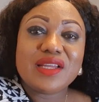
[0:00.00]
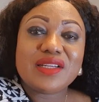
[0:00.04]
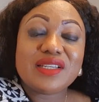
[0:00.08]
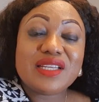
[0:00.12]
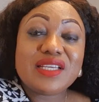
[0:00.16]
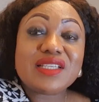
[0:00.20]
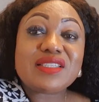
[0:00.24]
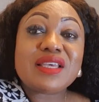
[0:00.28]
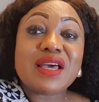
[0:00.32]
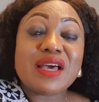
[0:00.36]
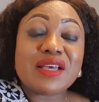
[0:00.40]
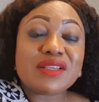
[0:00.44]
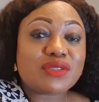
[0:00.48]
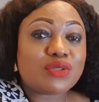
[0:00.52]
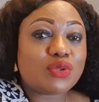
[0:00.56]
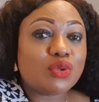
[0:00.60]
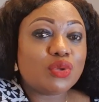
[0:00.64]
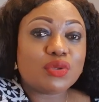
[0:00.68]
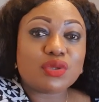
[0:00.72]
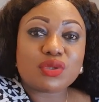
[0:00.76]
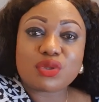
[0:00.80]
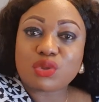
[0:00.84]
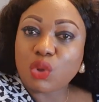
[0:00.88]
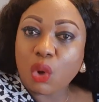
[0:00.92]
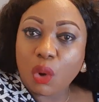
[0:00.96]
This has
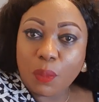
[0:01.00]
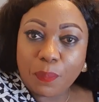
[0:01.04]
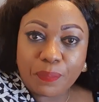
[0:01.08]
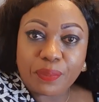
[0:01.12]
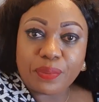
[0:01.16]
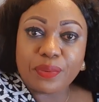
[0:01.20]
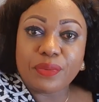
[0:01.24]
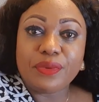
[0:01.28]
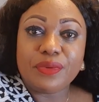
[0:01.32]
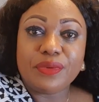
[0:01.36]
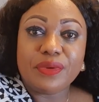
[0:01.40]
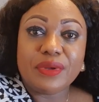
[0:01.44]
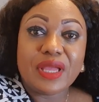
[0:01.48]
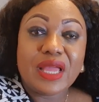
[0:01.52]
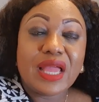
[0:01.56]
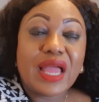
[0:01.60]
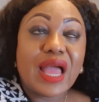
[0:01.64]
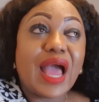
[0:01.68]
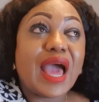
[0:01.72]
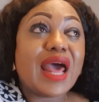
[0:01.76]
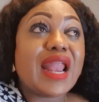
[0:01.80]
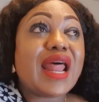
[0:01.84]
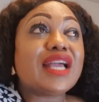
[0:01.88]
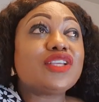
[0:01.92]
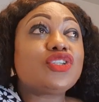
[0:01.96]
to stop.
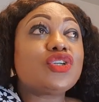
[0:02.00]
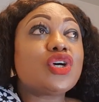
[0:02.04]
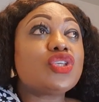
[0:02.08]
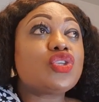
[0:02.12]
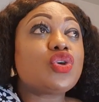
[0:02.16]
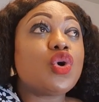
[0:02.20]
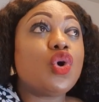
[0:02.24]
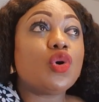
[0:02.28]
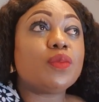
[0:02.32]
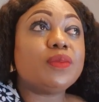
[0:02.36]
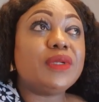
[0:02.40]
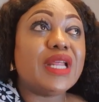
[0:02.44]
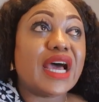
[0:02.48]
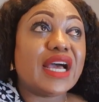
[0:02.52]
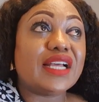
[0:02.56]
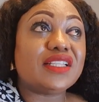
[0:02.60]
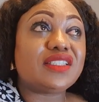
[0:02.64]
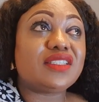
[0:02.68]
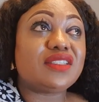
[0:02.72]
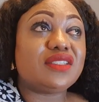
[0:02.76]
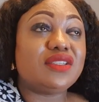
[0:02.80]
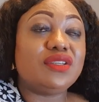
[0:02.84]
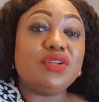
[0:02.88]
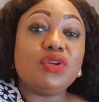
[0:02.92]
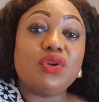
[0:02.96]
And I just hope
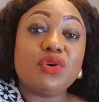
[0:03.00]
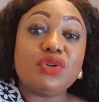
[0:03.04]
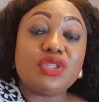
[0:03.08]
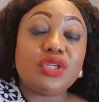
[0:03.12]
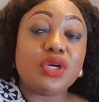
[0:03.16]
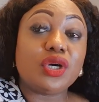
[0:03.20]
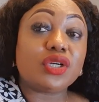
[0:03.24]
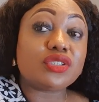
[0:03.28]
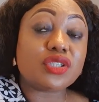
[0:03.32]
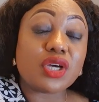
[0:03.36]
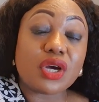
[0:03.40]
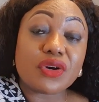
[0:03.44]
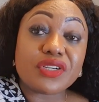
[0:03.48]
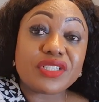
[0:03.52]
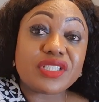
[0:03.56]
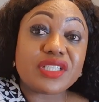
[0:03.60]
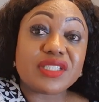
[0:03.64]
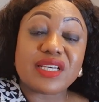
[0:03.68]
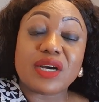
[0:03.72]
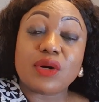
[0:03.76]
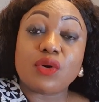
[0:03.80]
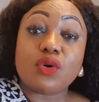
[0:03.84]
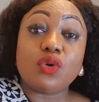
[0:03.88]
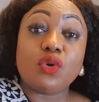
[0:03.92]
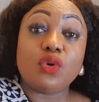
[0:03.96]
that, you know, the
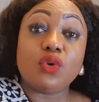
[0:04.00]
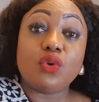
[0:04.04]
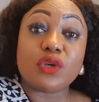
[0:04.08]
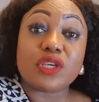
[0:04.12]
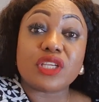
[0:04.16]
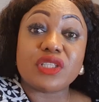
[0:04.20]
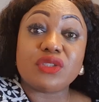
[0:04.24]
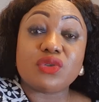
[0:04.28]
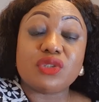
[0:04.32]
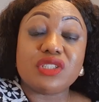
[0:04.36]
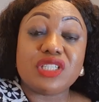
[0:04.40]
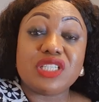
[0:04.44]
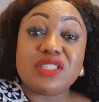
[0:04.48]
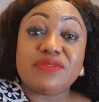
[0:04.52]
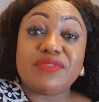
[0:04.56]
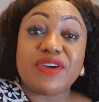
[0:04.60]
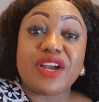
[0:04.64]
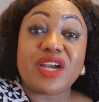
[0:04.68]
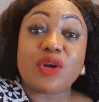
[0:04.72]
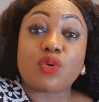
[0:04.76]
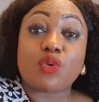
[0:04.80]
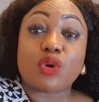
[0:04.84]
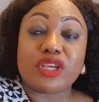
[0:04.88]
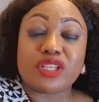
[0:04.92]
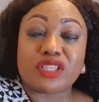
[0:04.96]
authorities are going to look into this
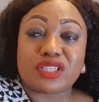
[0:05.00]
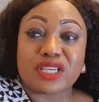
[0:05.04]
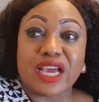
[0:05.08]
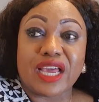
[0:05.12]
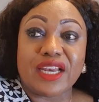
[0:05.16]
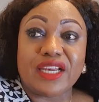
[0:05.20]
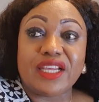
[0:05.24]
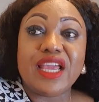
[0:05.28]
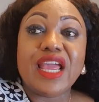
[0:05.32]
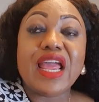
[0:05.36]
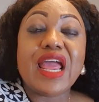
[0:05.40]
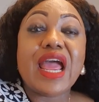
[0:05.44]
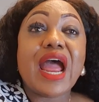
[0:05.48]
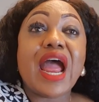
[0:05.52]
very critically.